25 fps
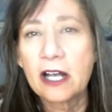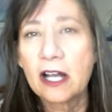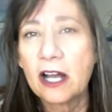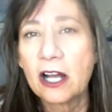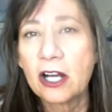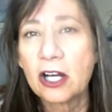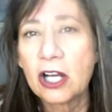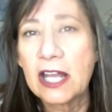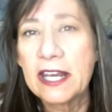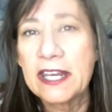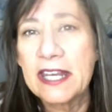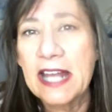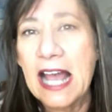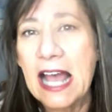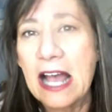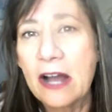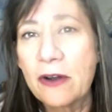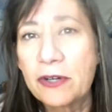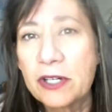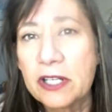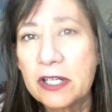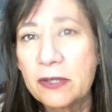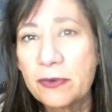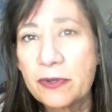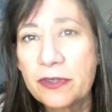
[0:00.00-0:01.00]
a, an
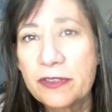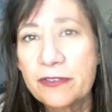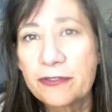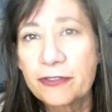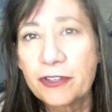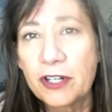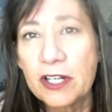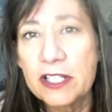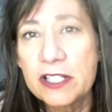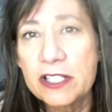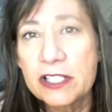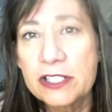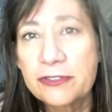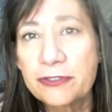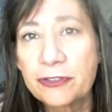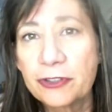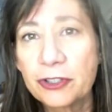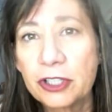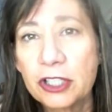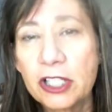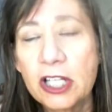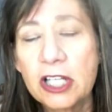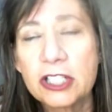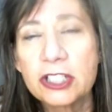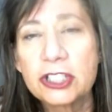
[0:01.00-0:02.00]
outing with friends for
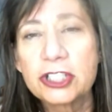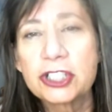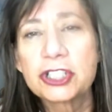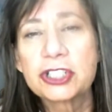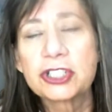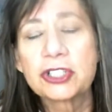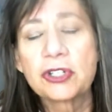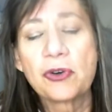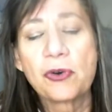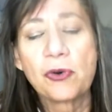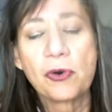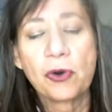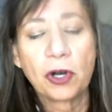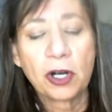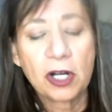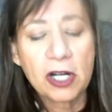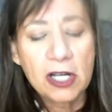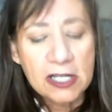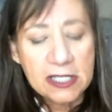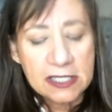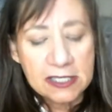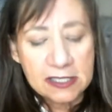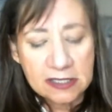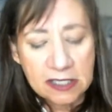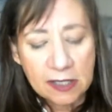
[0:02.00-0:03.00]
lunch or
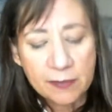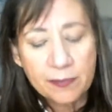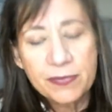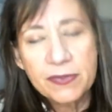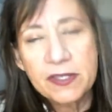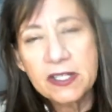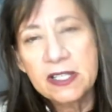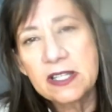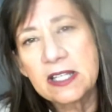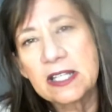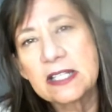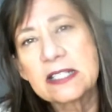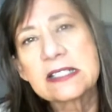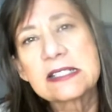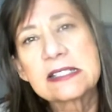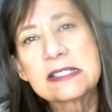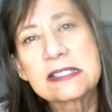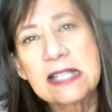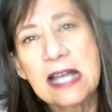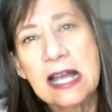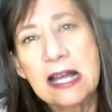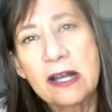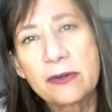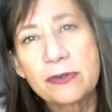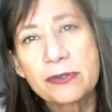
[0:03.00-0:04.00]
something that
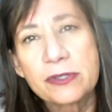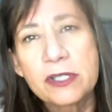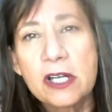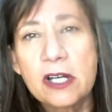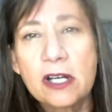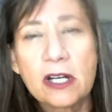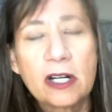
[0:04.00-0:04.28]
sounds,